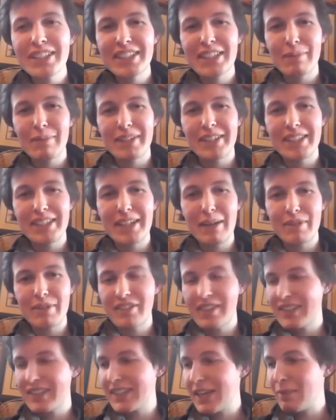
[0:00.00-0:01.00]
going to be to
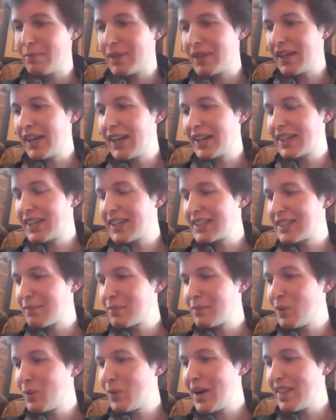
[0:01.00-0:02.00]
demonstrate the API because
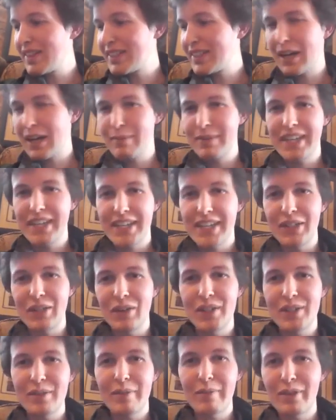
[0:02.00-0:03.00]
I'm aware that time is getting
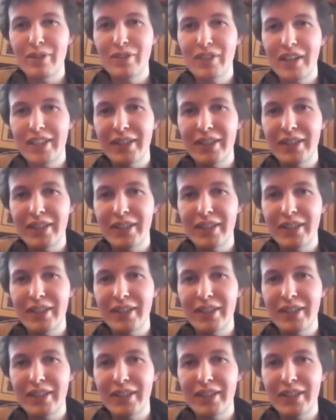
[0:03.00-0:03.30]
on, so I won't try and